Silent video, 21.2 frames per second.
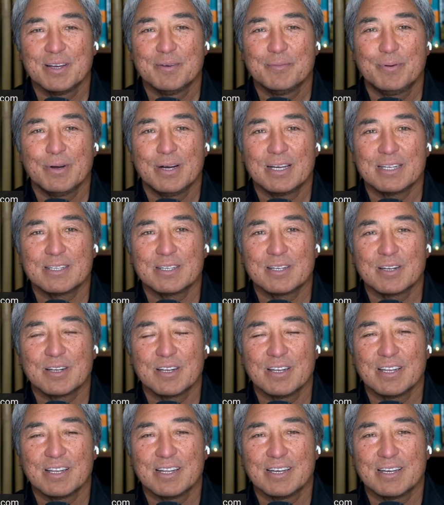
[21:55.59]
But
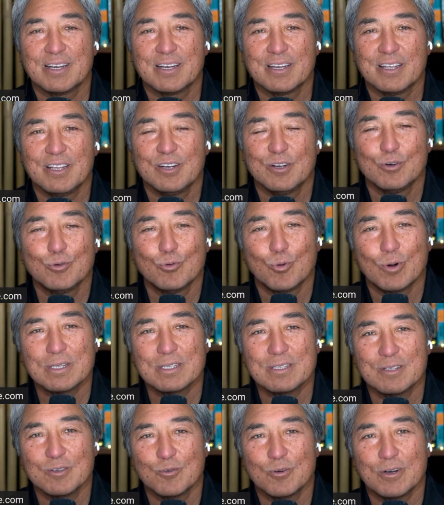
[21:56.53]

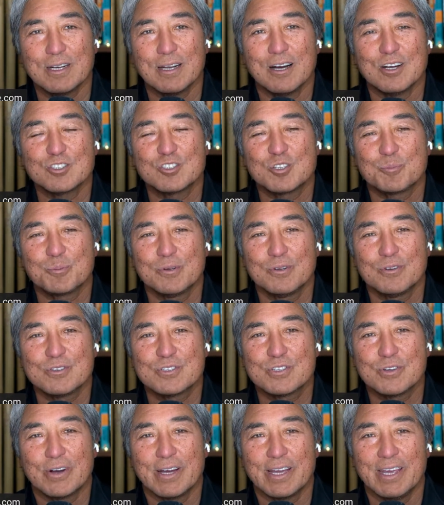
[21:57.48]
what
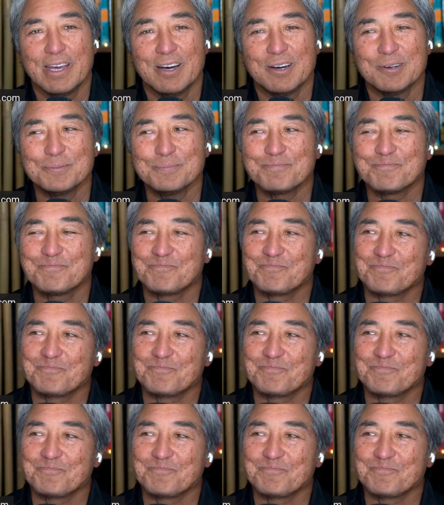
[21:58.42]
entrepreneurs do I help?